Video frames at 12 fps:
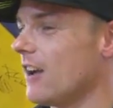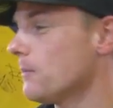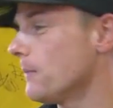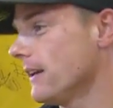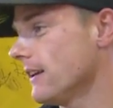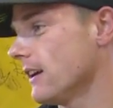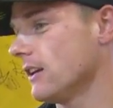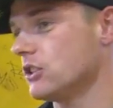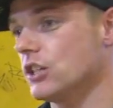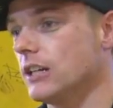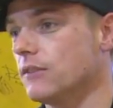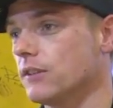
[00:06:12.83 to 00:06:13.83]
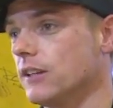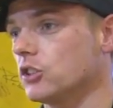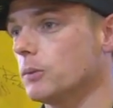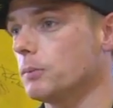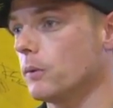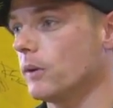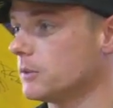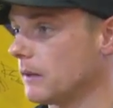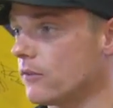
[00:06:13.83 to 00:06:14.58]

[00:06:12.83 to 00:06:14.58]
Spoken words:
I'll be chilling for the next couple of weeks,